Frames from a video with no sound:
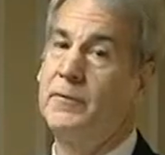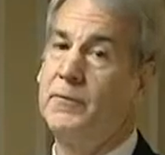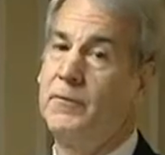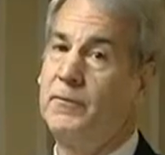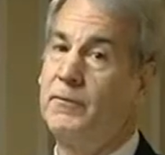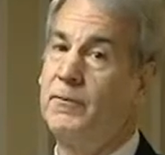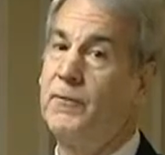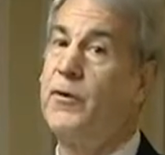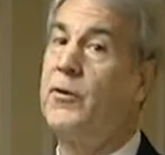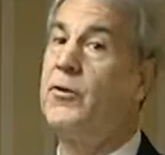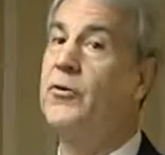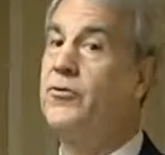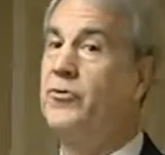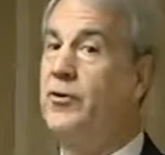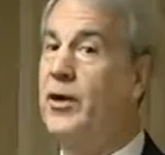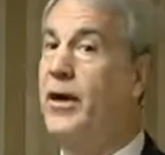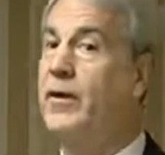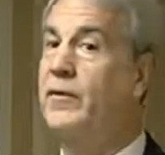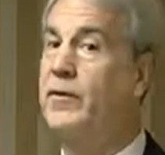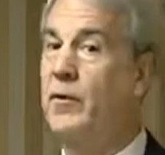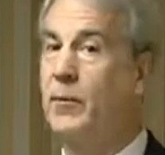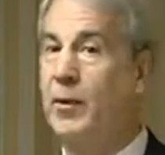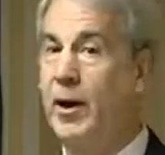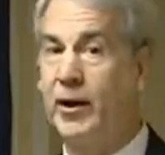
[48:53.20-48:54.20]
First check
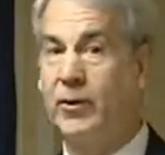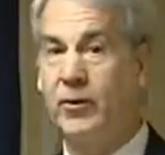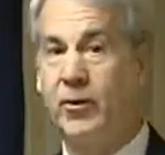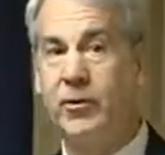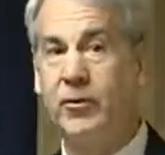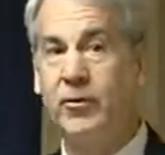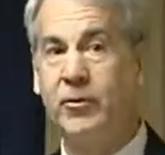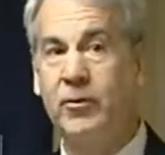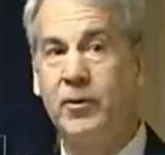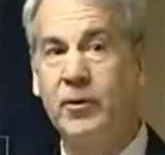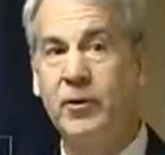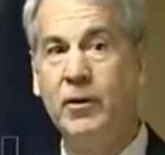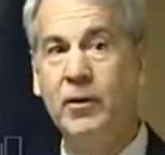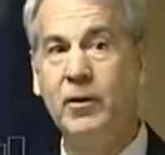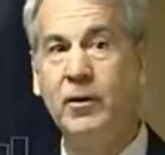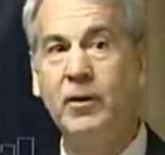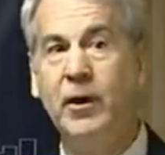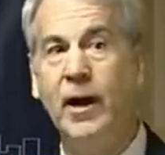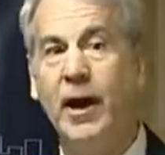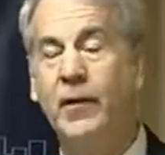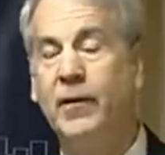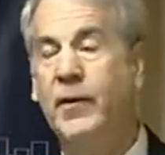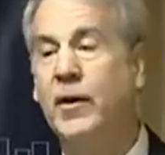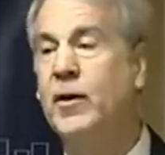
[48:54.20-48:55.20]
the records,
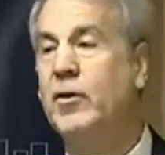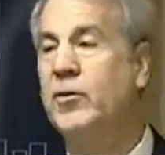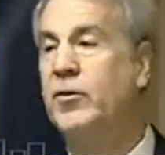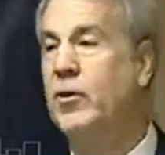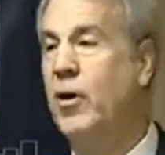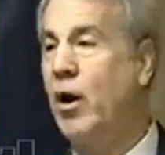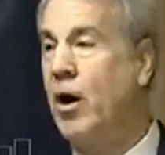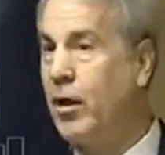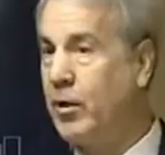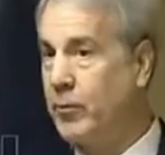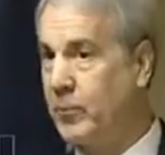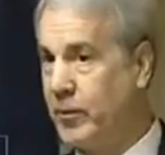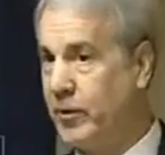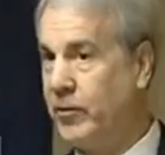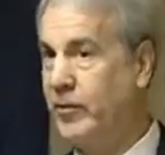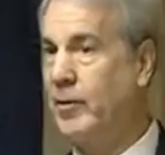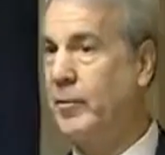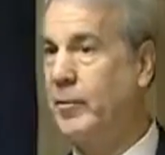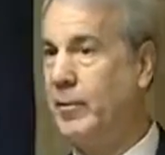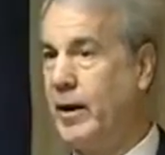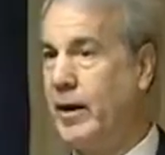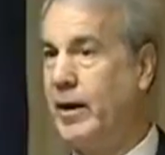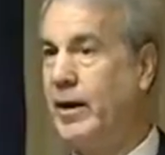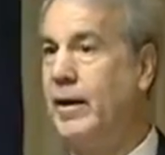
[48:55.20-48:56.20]
and then talk with
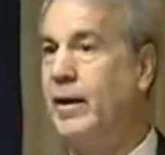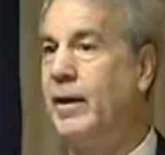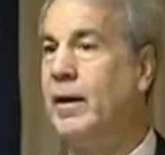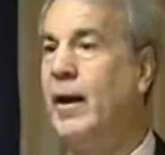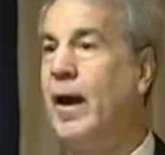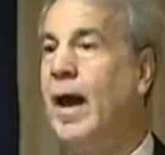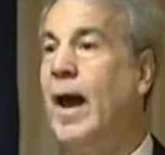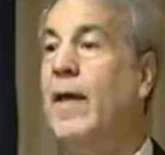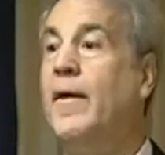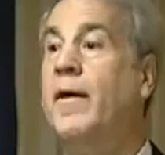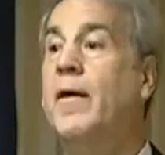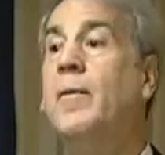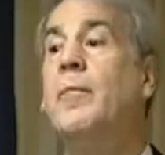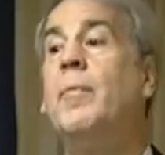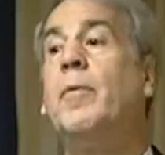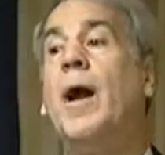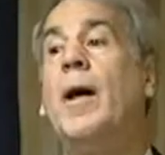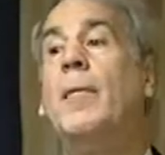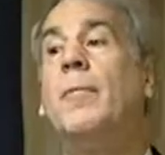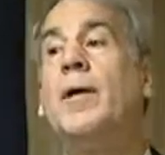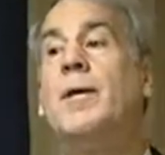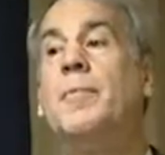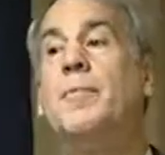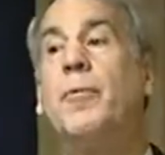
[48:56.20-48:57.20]
somebody, and then
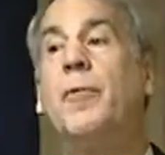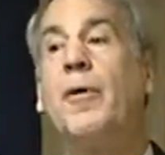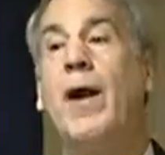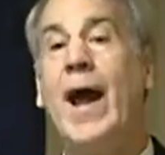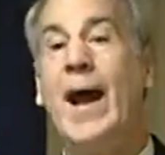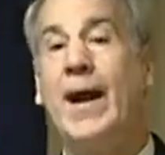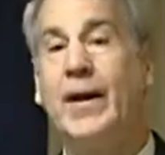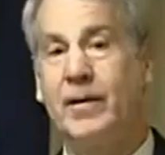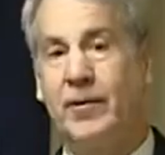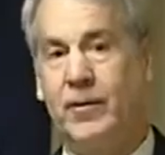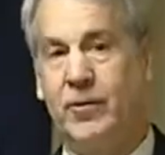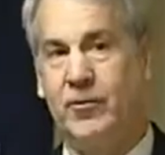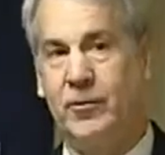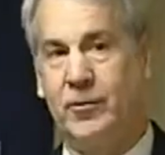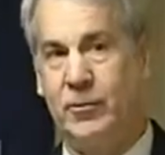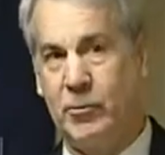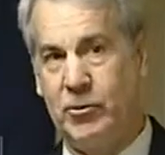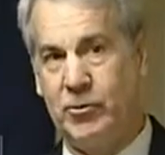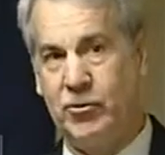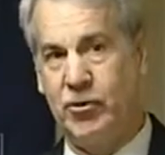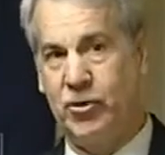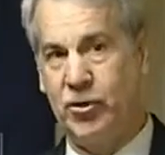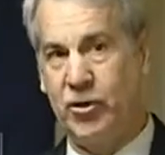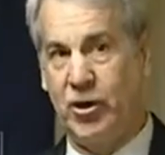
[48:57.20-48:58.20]
probably practice
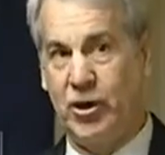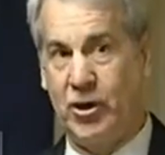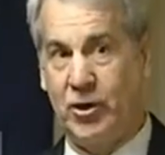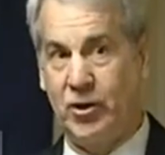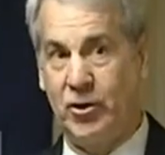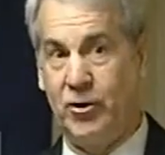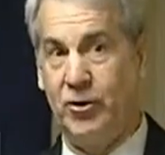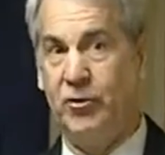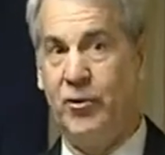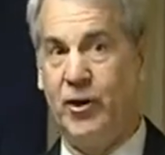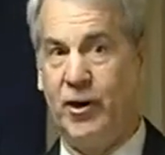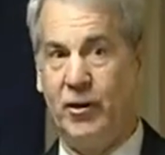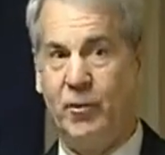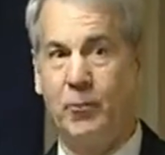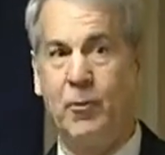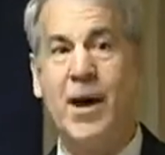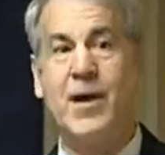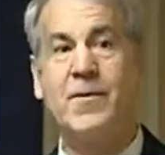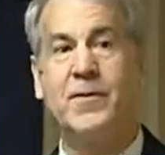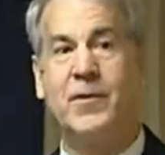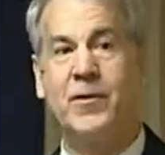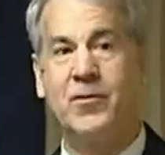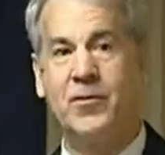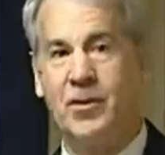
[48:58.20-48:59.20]
what you're going to do there.
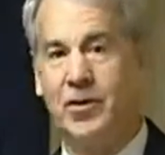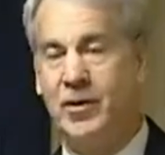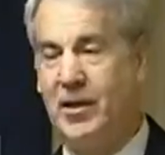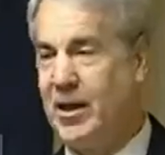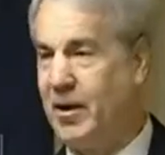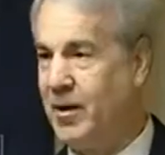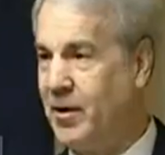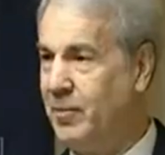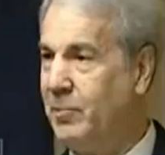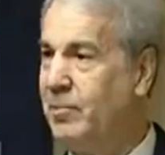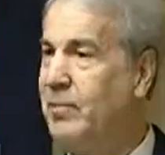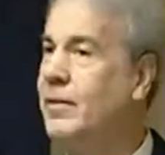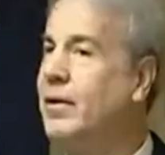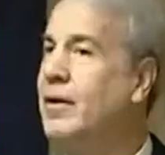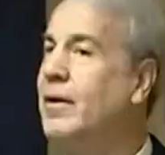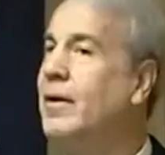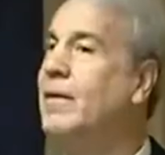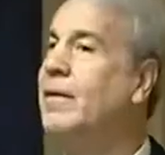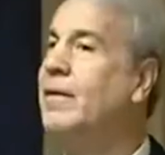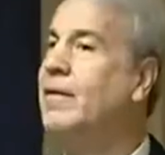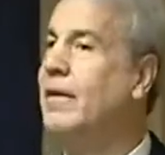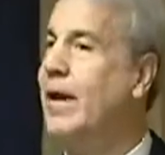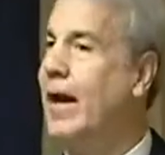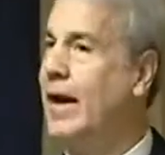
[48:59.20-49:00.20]
Write this addendum
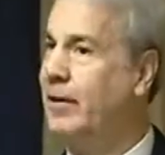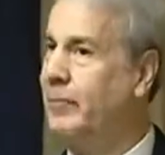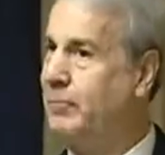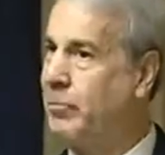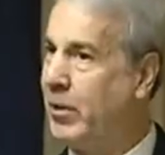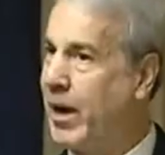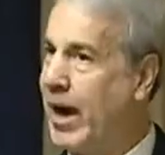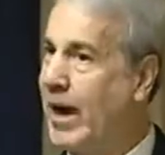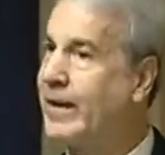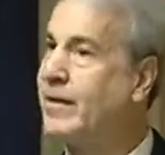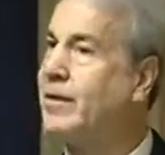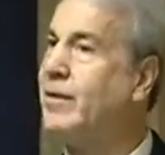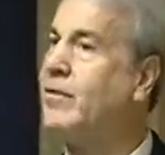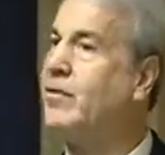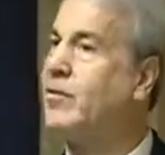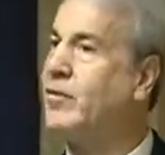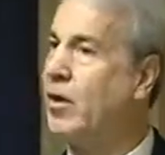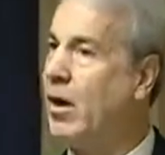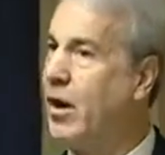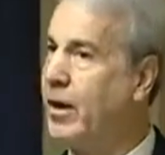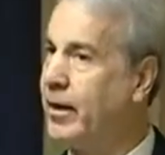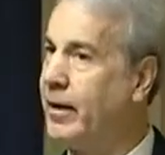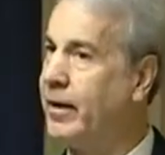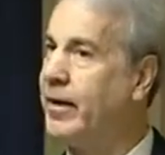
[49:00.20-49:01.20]
and practice
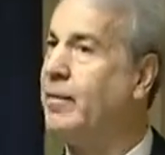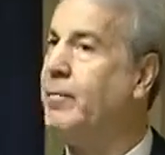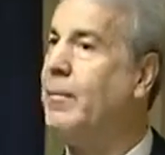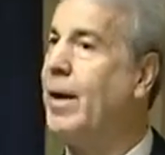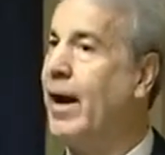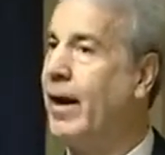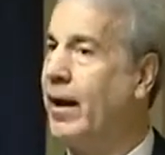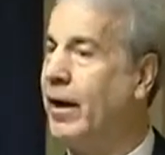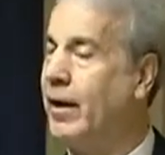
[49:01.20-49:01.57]
talking about it.